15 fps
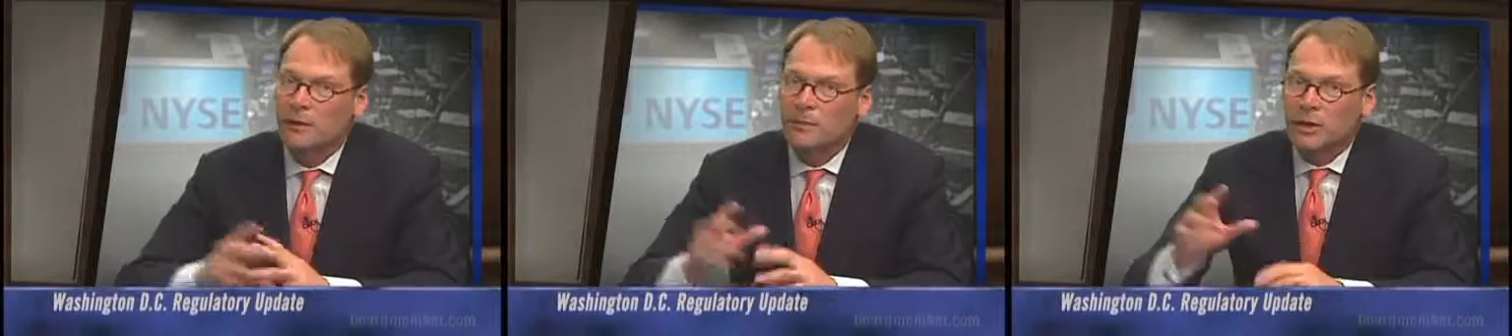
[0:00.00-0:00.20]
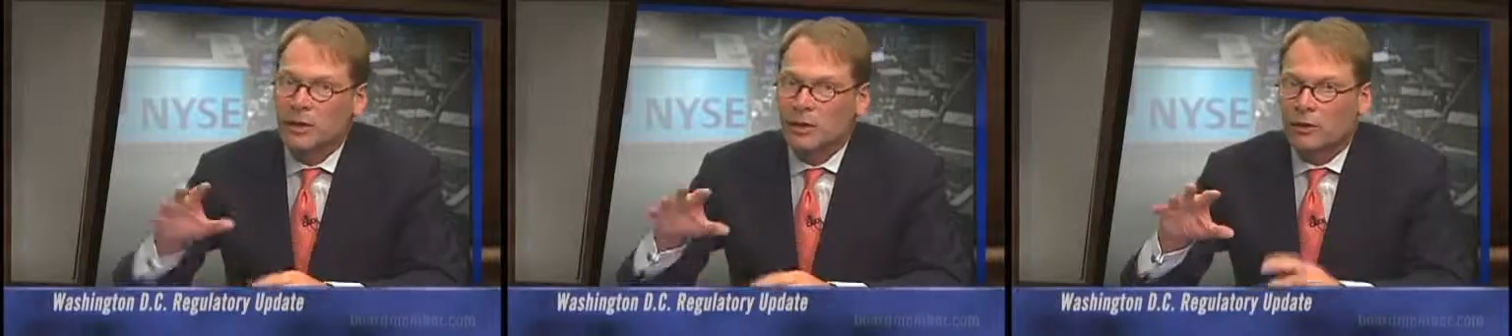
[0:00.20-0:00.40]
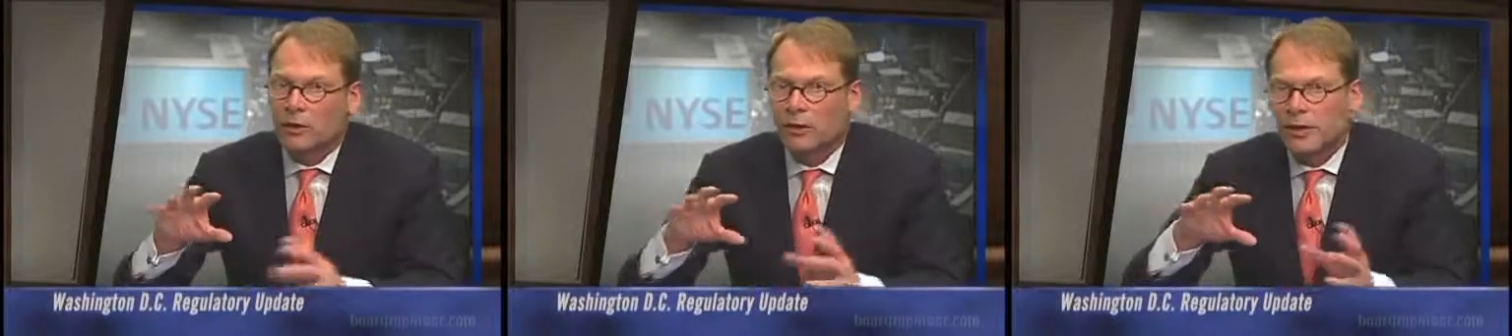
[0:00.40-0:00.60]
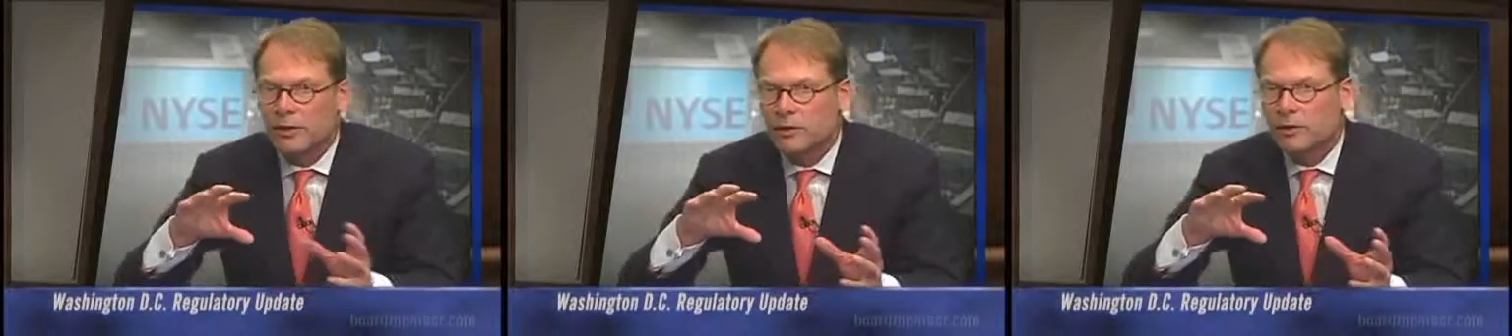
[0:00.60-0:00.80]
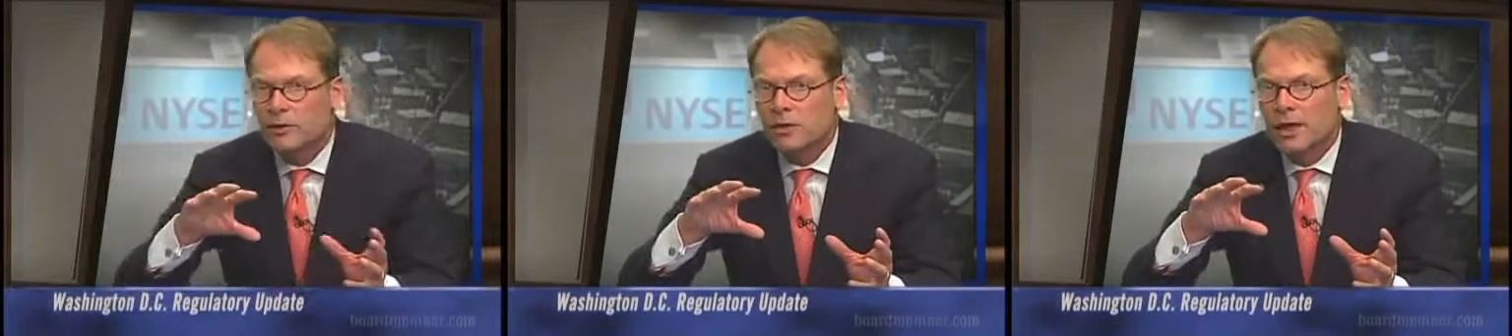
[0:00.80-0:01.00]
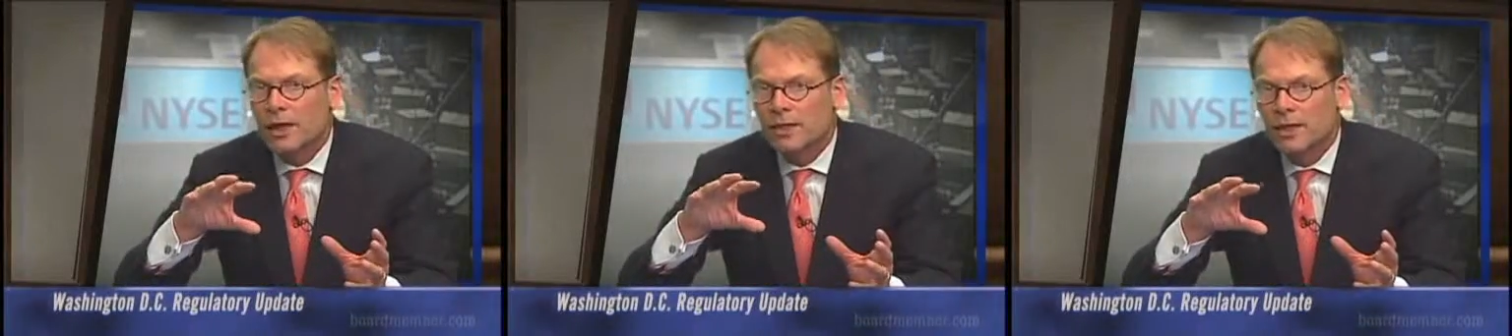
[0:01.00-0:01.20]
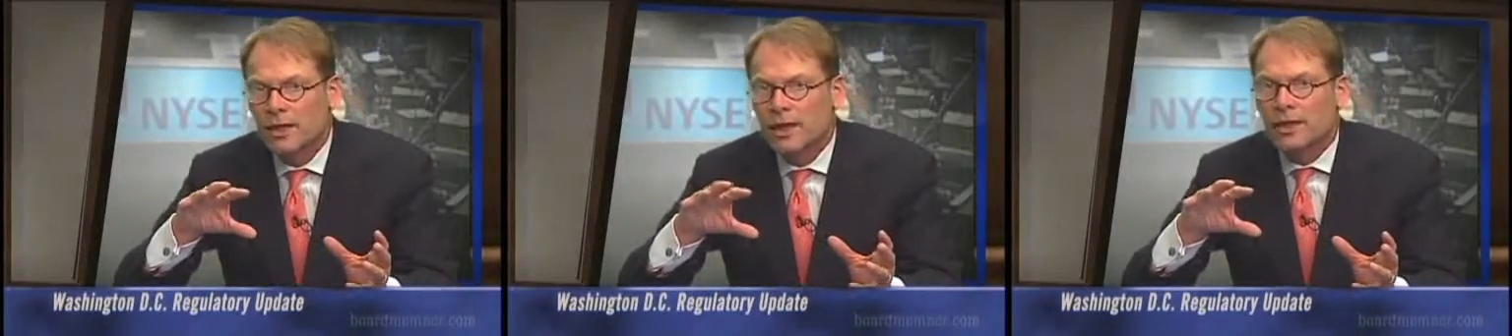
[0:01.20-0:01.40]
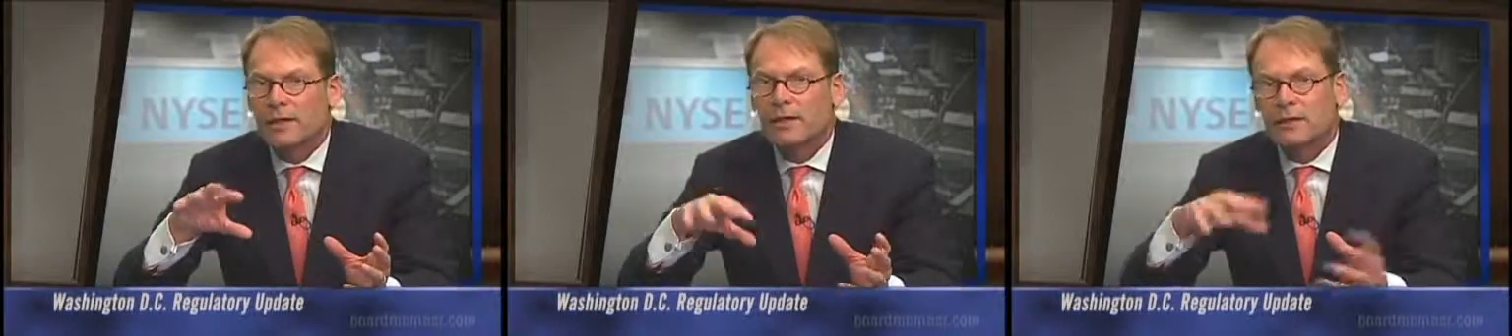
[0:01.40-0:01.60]
particularly issues like
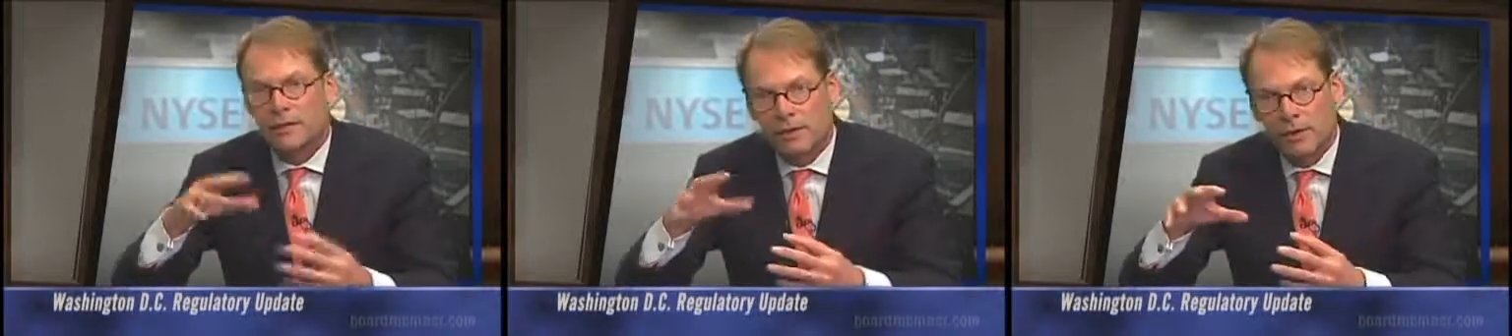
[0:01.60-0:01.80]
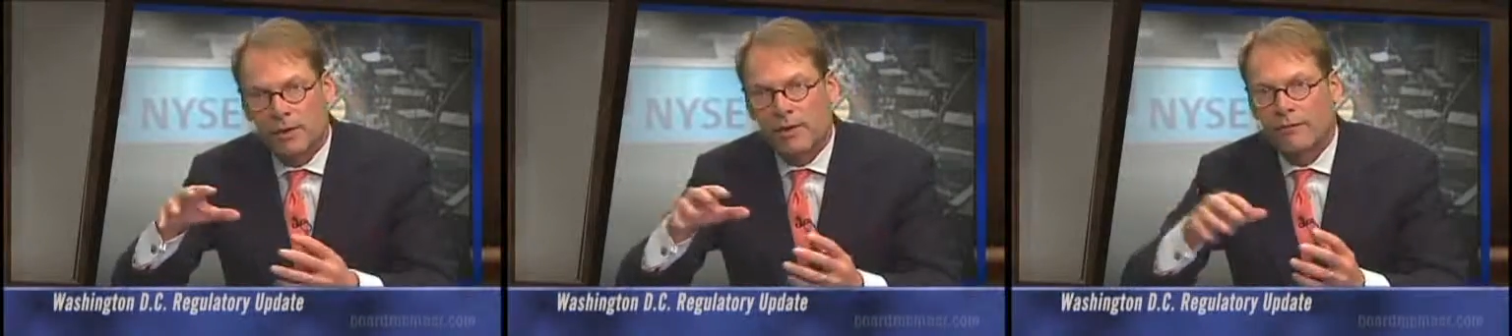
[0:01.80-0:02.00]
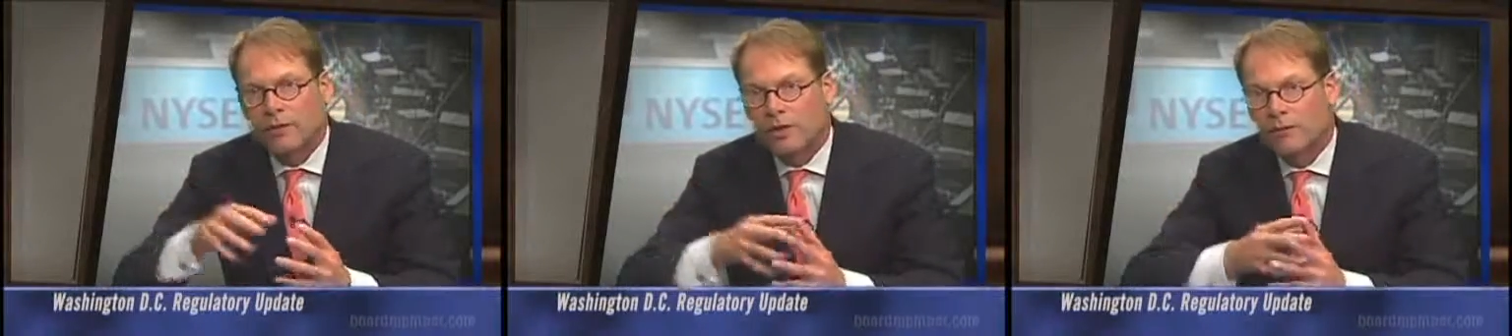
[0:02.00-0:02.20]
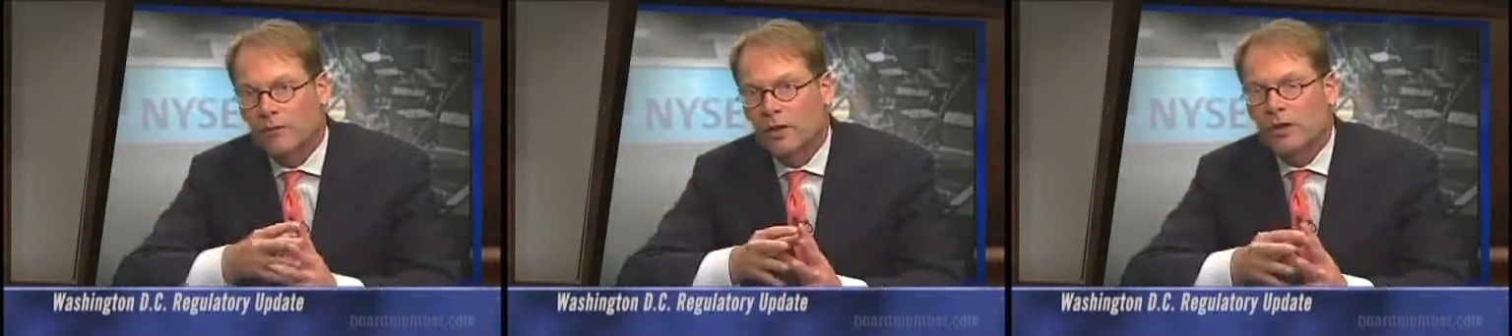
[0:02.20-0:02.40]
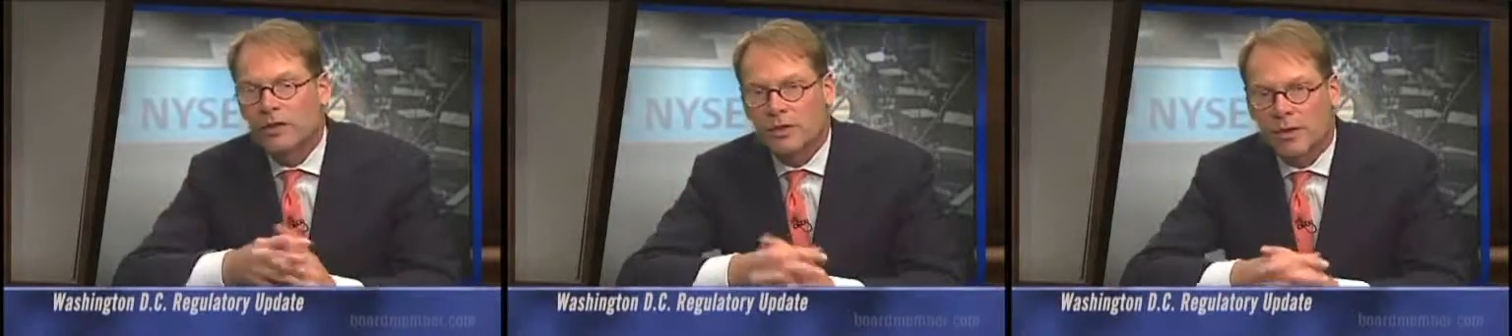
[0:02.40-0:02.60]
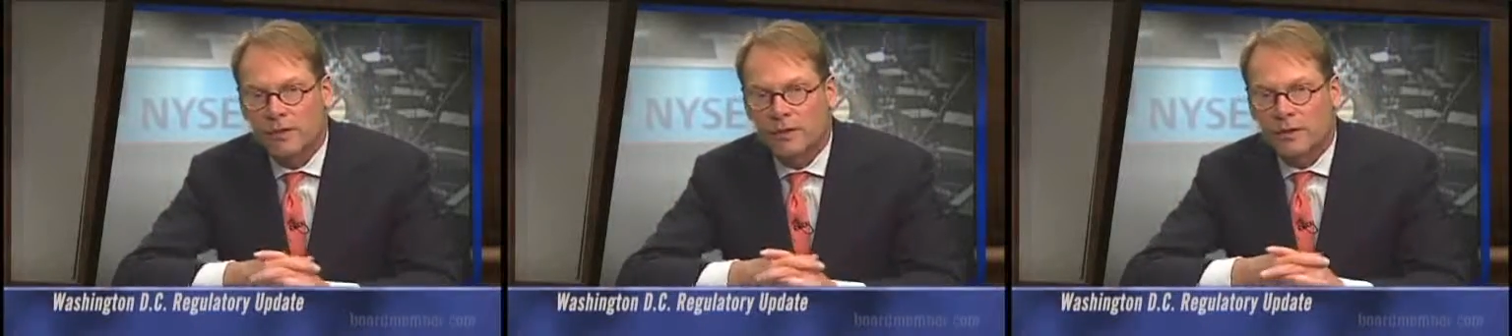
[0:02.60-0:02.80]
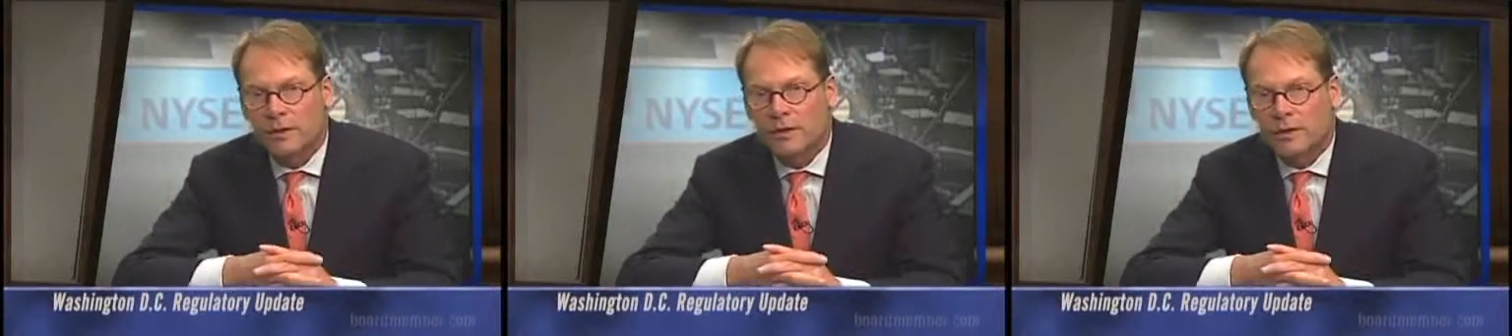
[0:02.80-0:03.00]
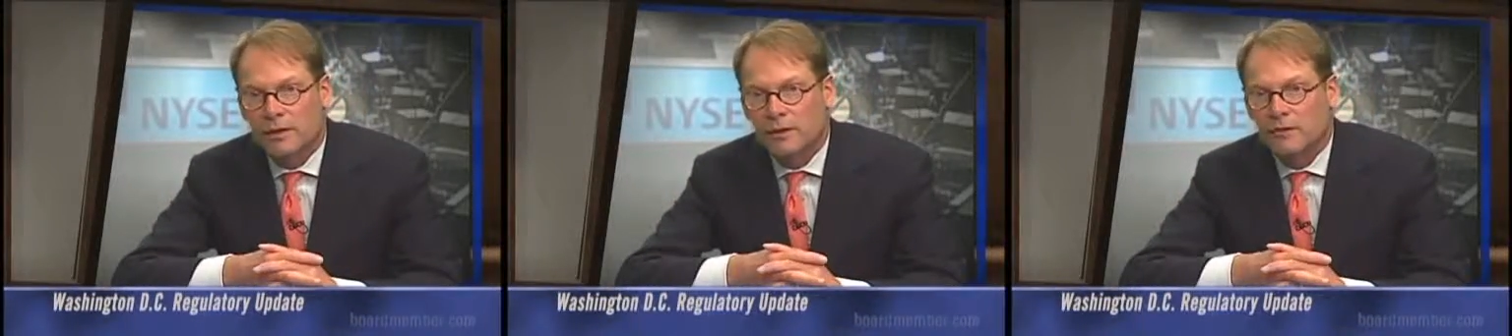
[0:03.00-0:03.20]
this. They're obviously very
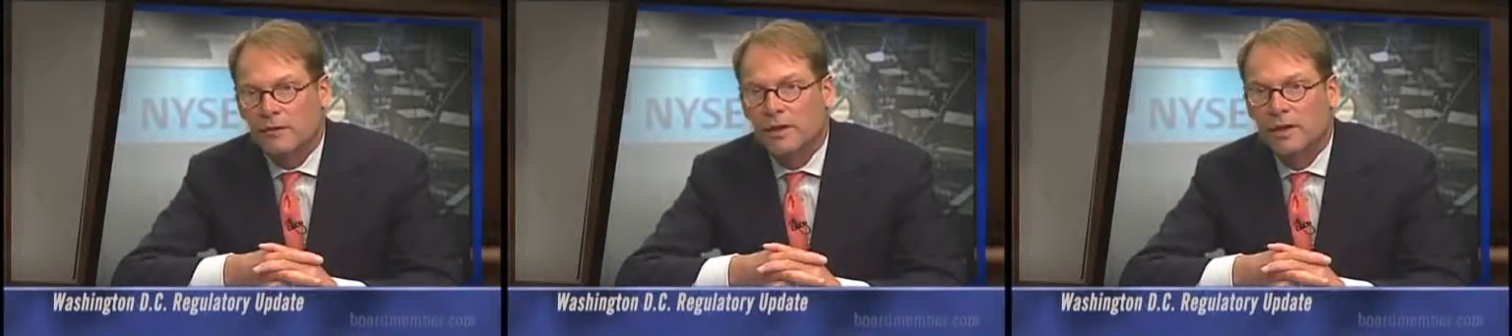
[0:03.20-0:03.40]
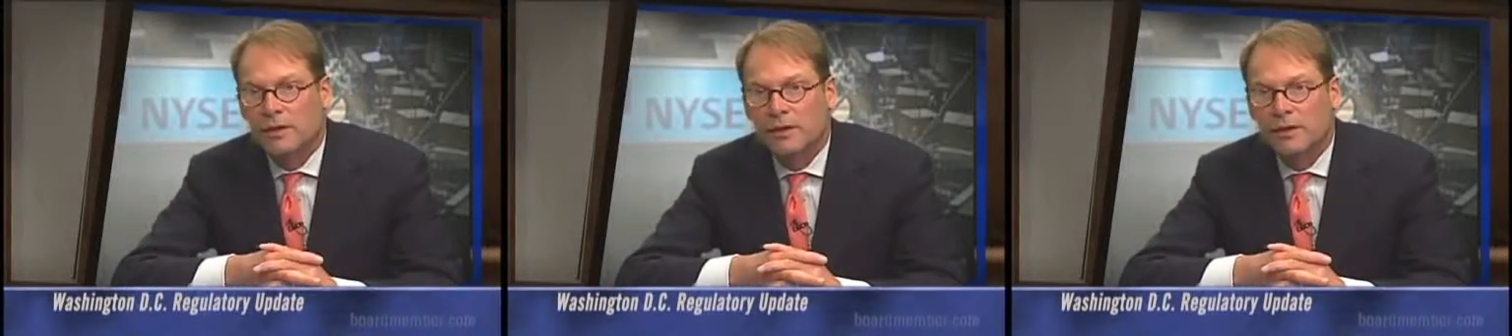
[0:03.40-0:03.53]
substantive.